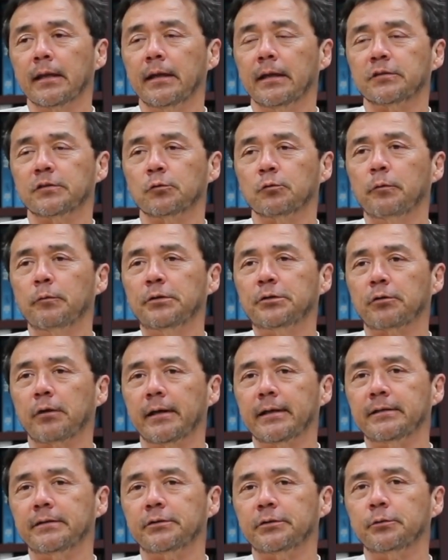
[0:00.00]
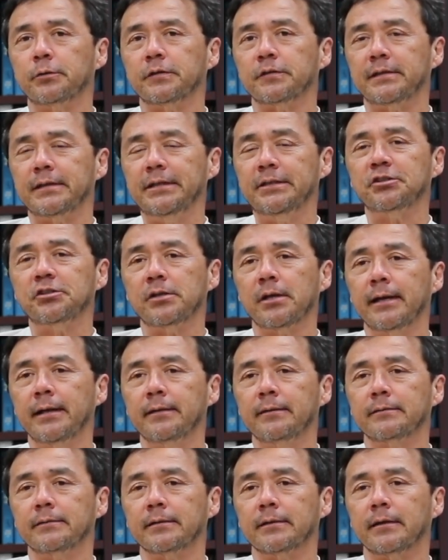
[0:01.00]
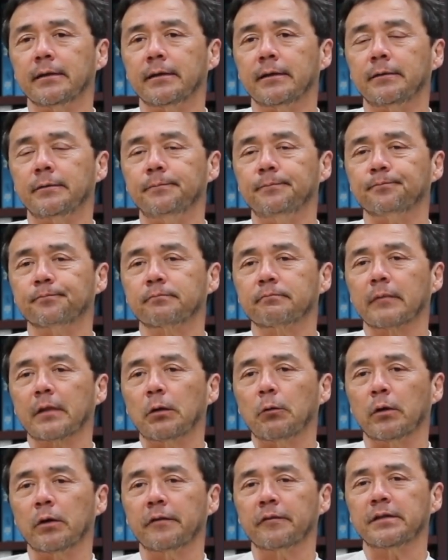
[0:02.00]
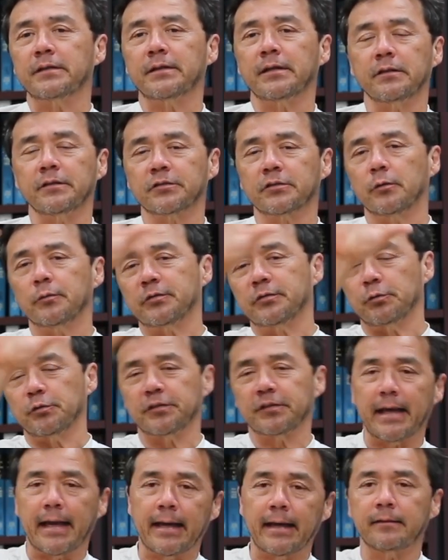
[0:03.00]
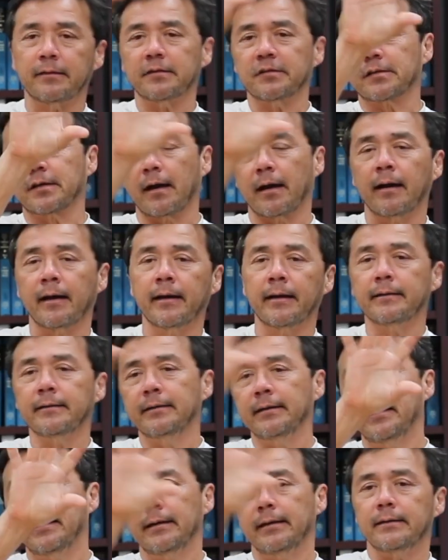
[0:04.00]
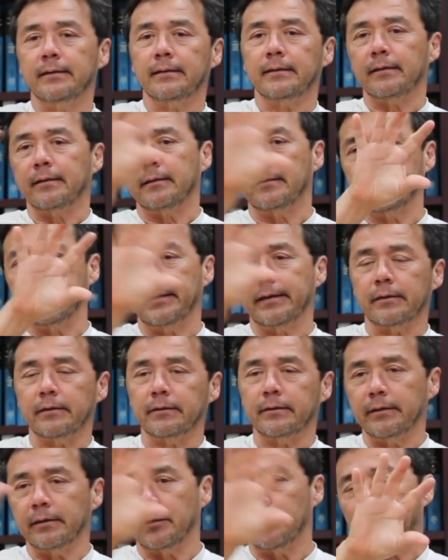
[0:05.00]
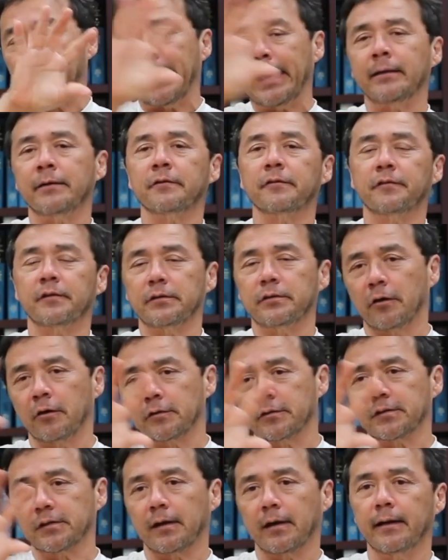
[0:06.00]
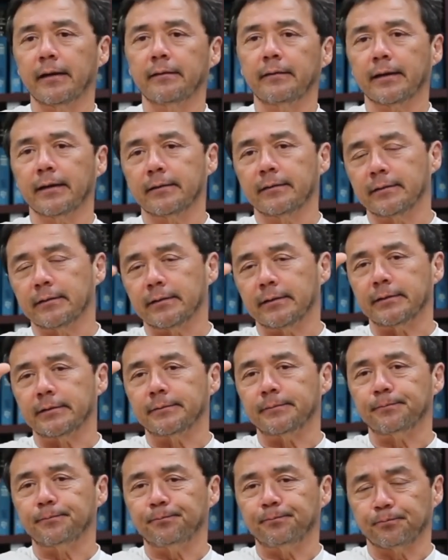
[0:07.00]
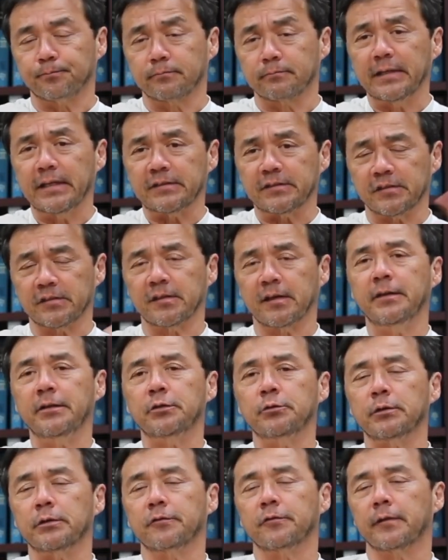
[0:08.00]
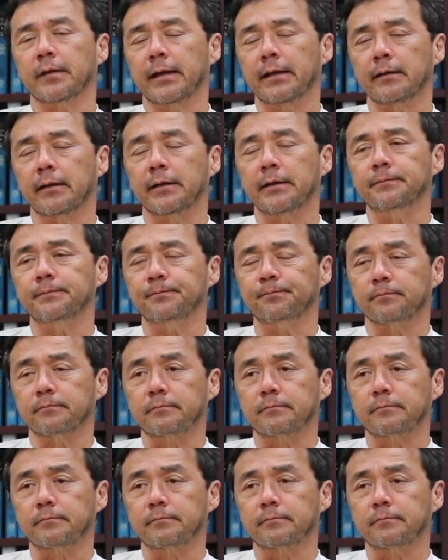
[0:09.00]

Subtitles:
And so what we try to do is each night, one of the telescopes will scan the sky in a band of the dark sky that is assigned to it for that night.